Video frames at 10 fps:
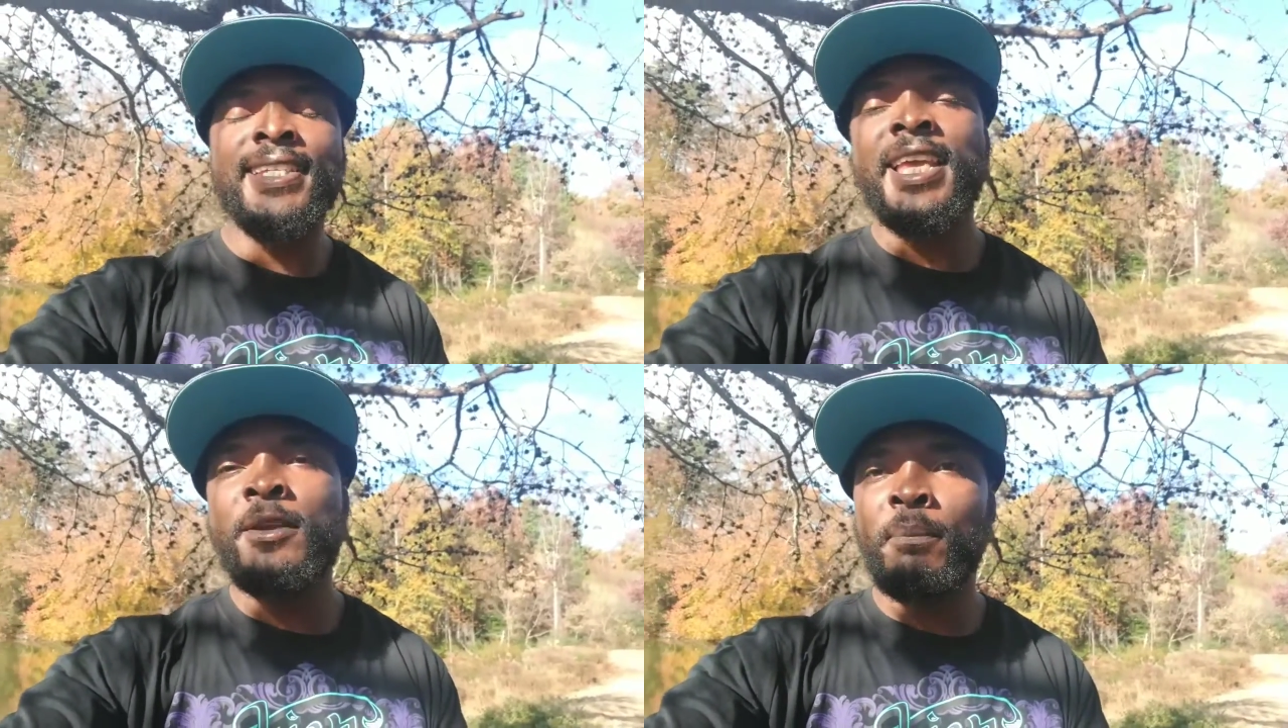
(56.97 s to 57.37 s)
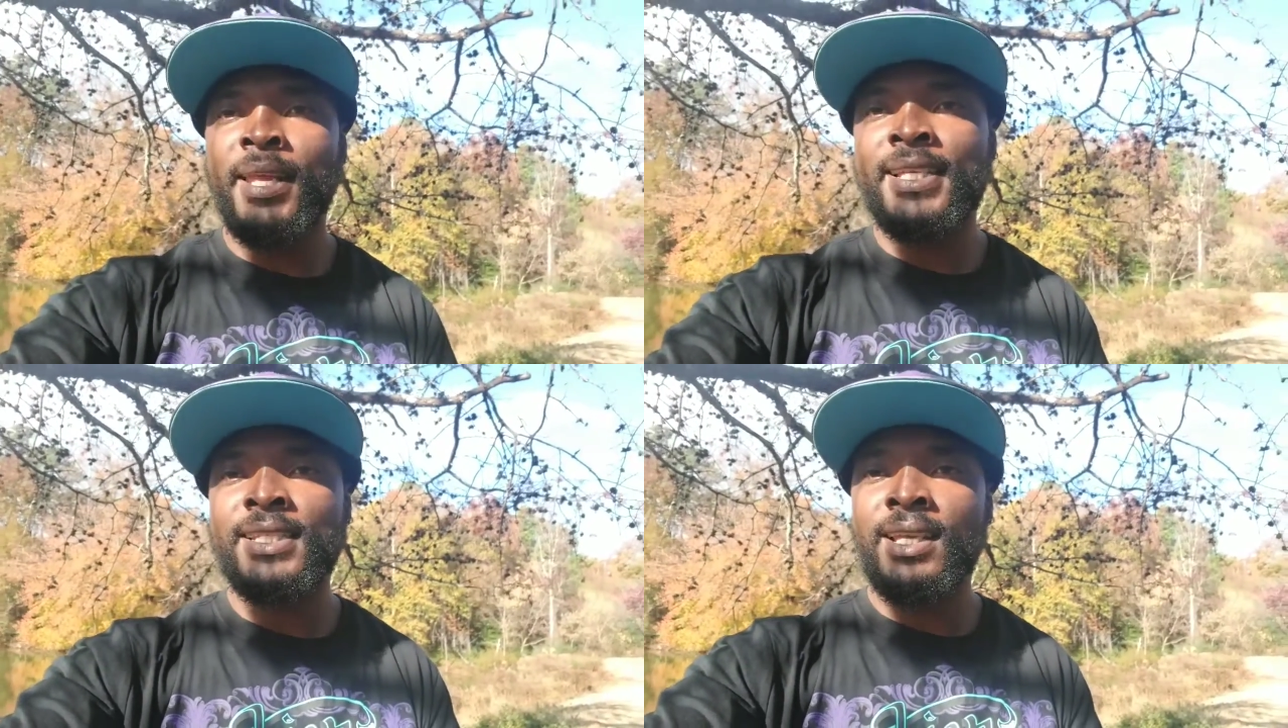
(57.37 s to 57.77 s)
same
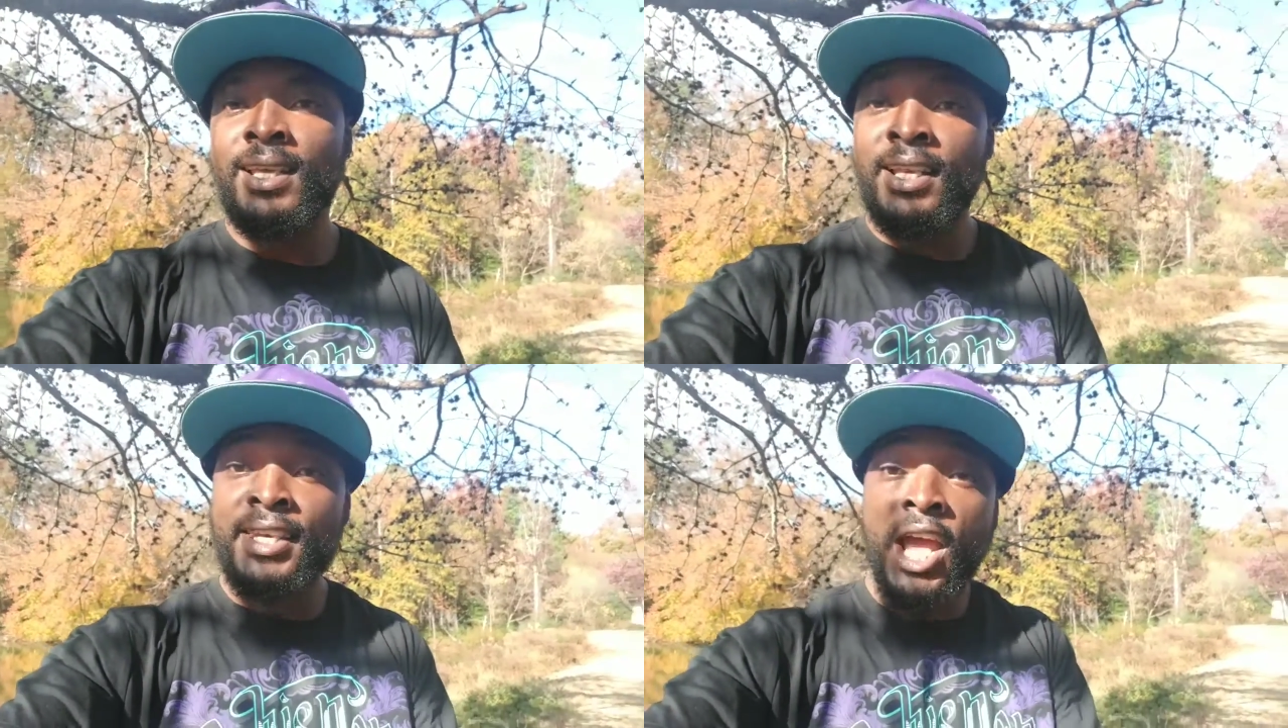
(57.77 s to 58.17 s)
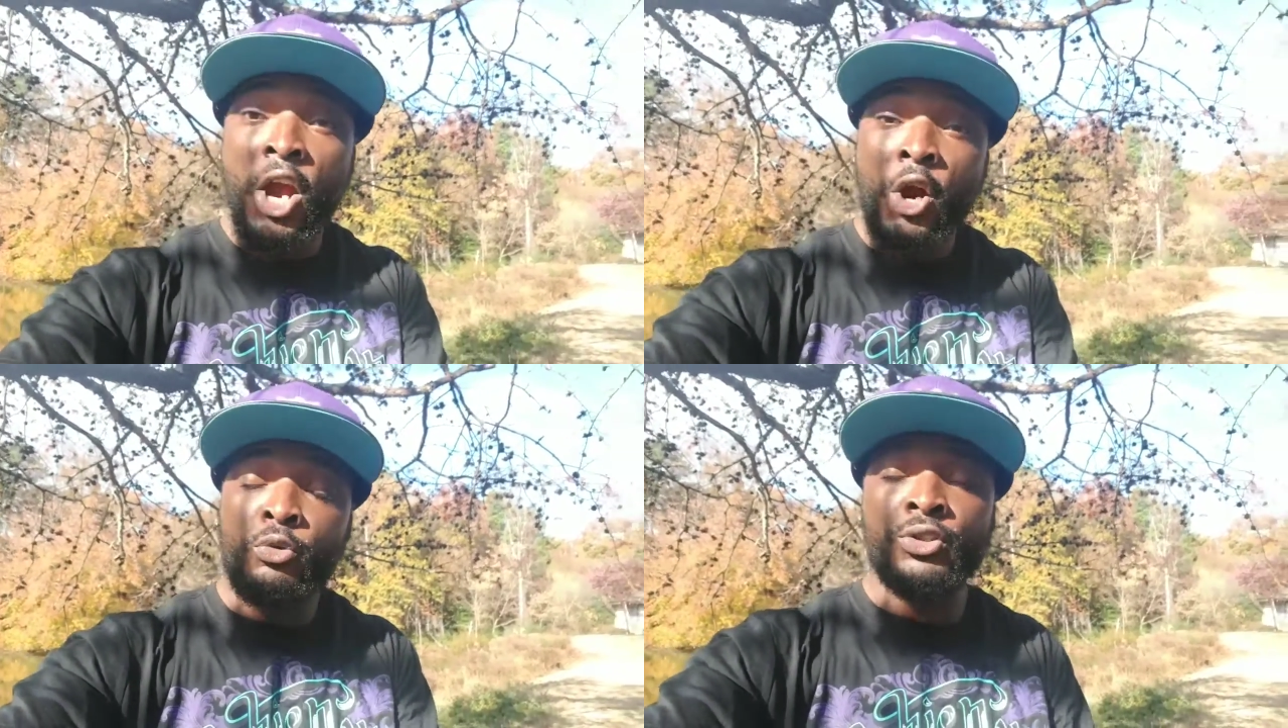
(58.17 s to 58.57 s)
place that
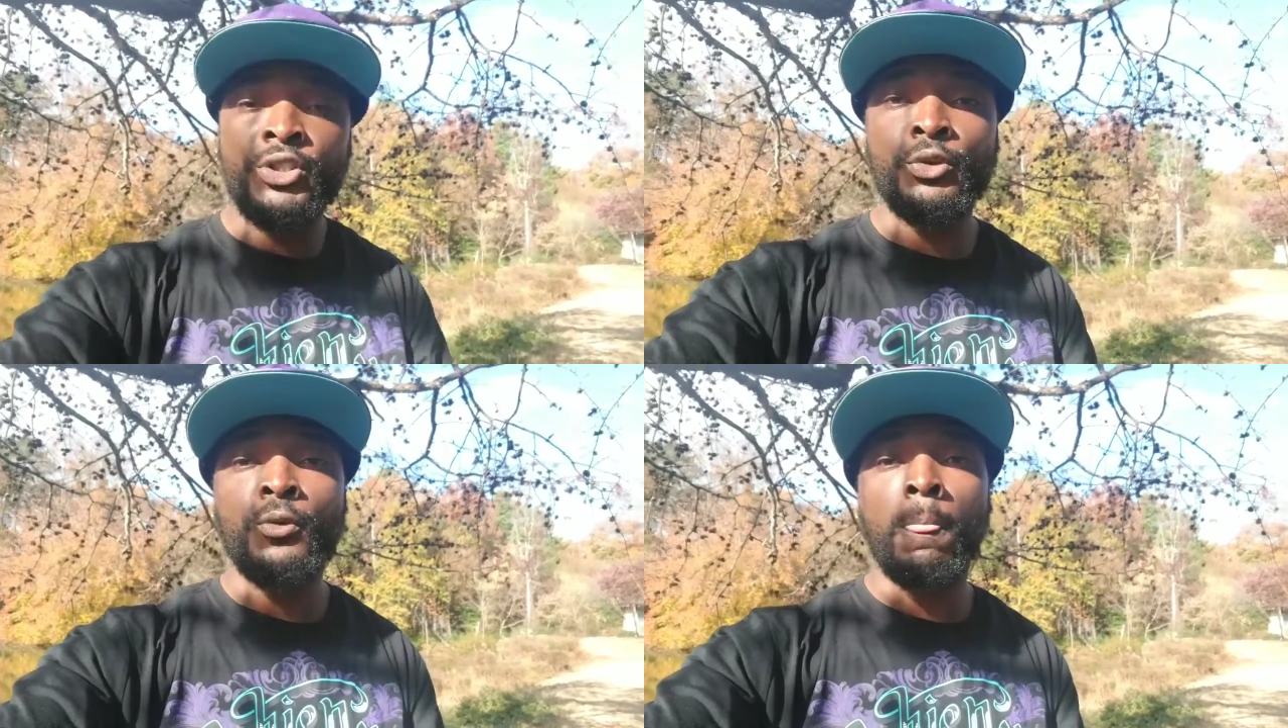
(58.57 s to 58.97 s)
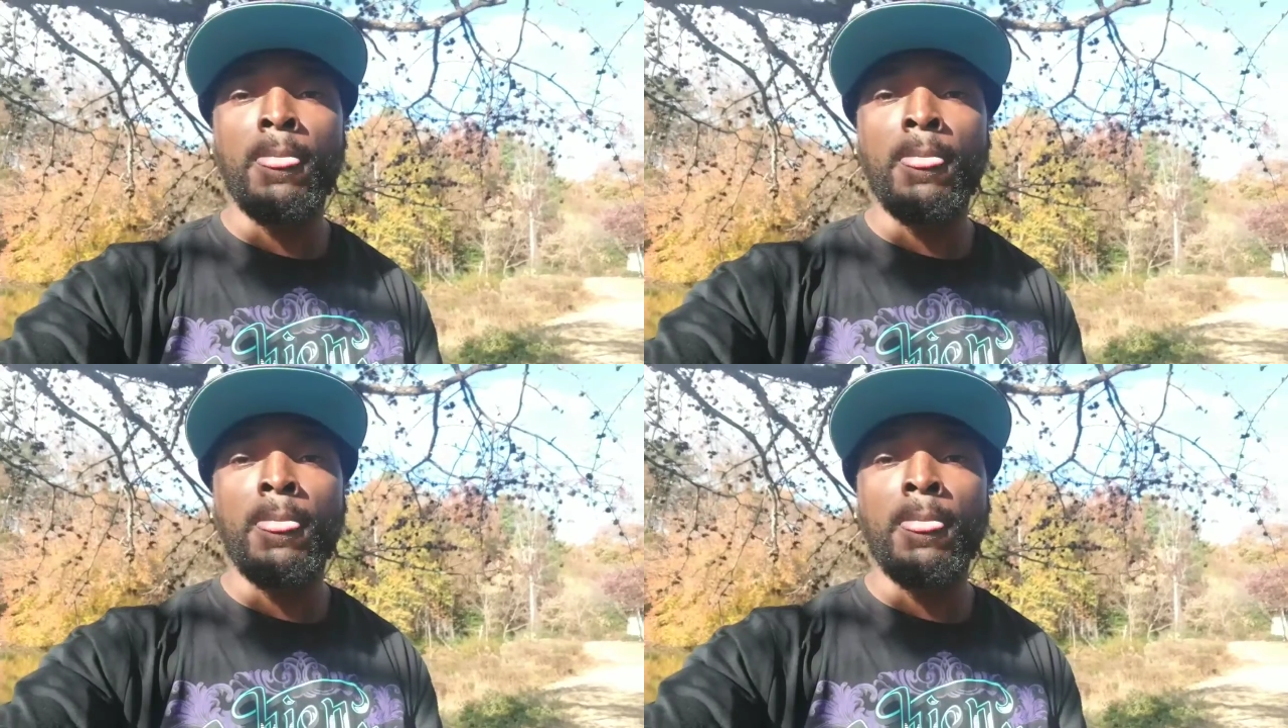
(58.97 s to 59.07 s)
hurt you.